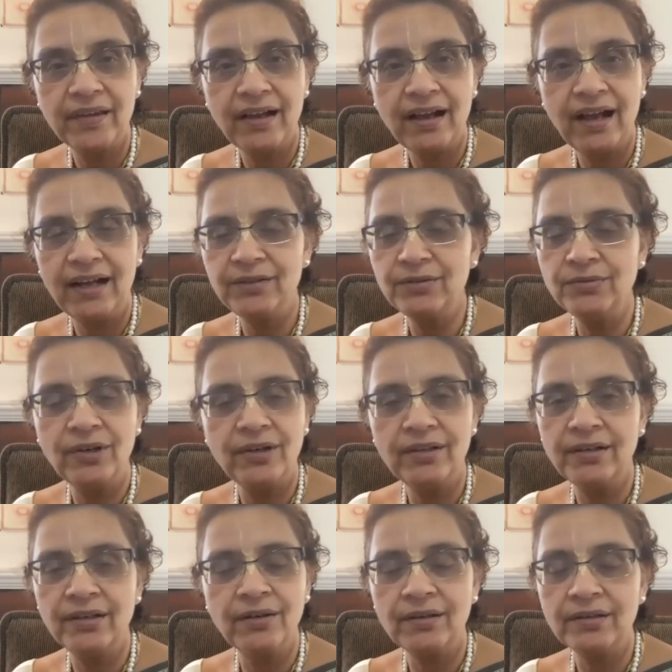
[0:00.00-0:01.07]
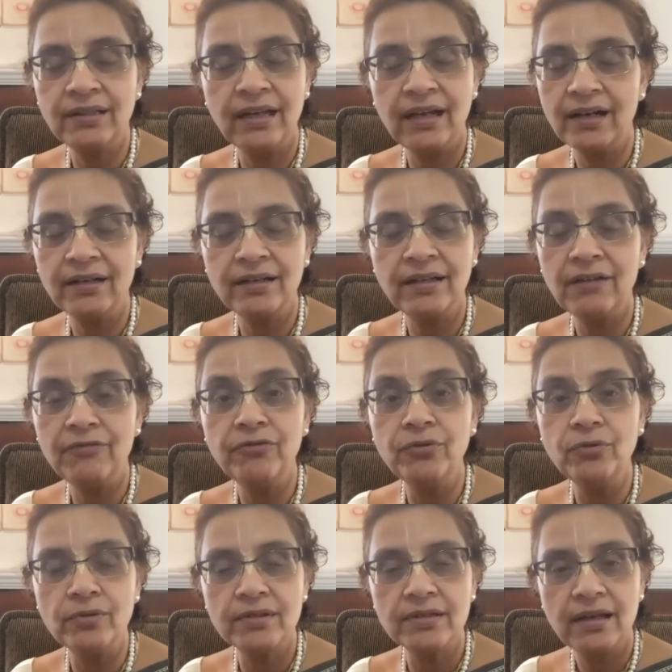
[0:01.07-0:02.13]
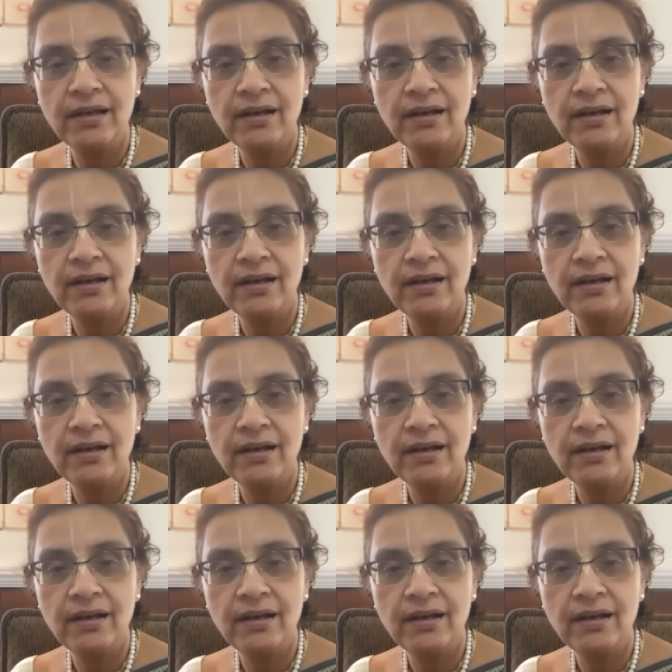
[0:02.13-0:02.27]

I do not know. They are fools.